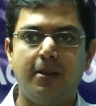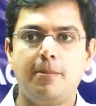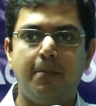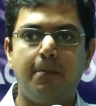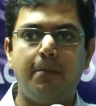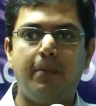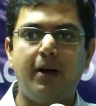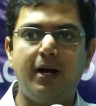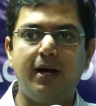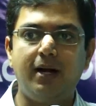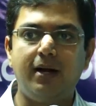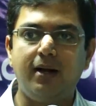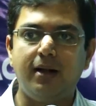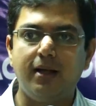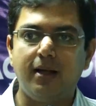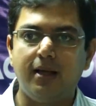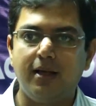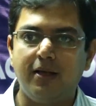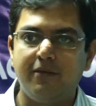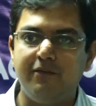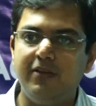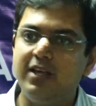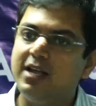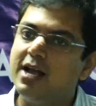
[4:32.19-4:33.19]
But
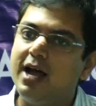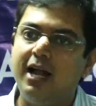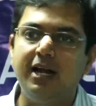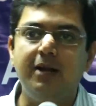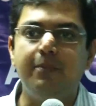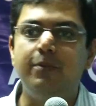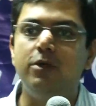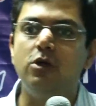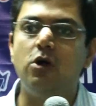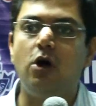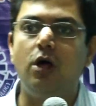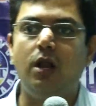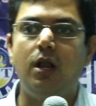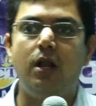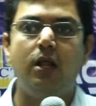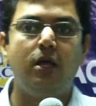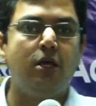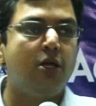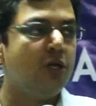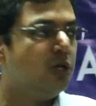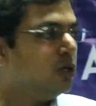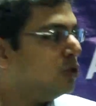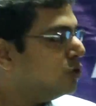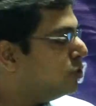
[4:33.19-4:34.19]
we can't be
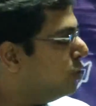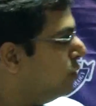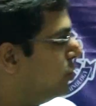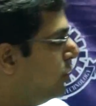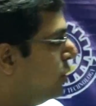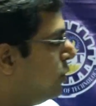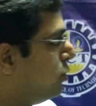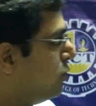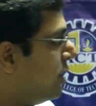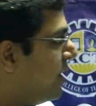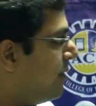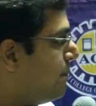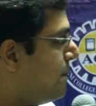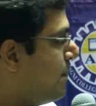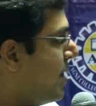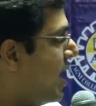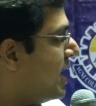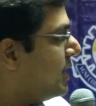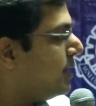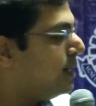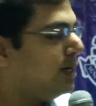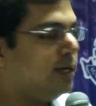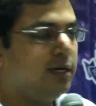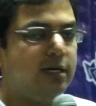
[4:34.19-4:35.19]
all. So you need to have
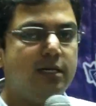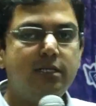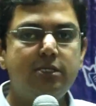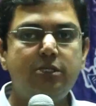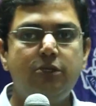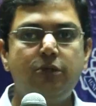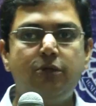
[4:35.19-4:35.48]
partners,